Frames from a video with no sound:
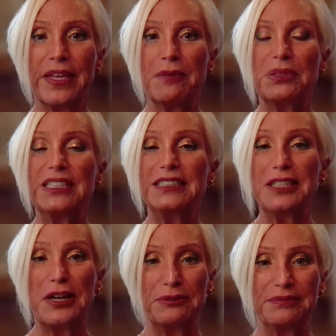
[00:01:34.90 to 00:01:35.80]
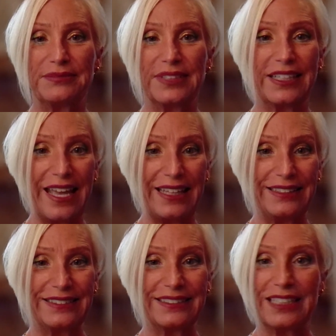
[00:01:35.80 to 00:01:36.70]
Please know, again,
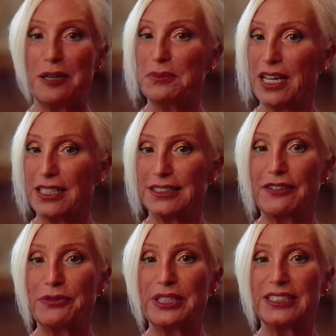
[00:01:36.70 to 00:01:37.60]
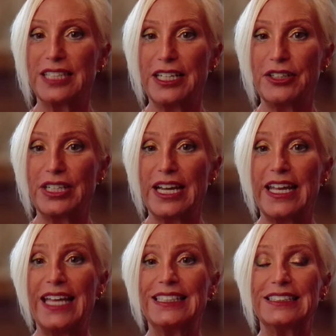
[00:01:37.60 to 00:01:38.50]
I'm not a software designer and I
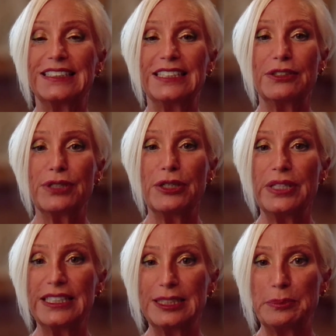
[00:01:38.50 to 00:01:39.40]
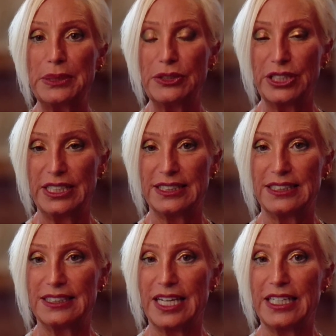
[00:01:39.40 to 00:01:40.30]
had zero experience
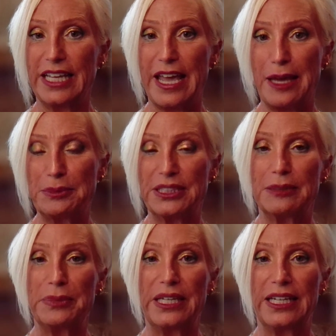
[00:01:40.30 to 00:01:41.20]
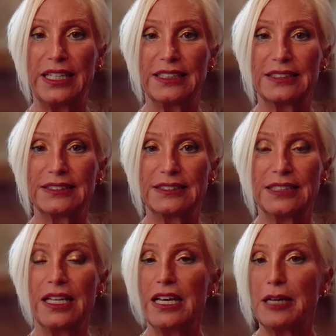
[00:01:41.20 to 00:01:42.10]
designing apps in the beginning.
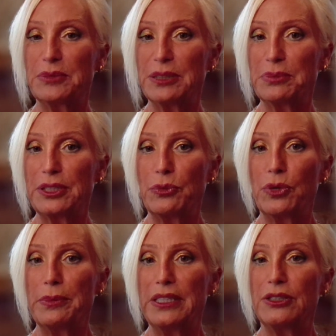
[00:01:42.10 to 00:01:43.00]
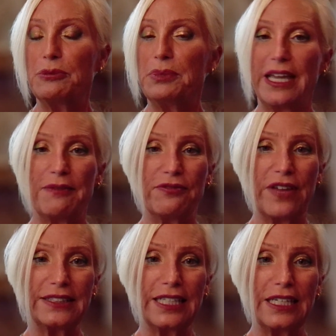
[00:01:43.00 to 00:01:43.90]
I'm simply a woman who became
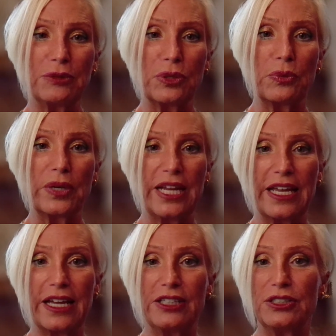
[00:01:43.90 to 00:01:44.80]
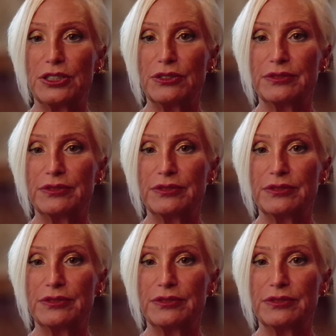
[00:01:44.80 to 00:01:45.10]
fascinated with what AI could do.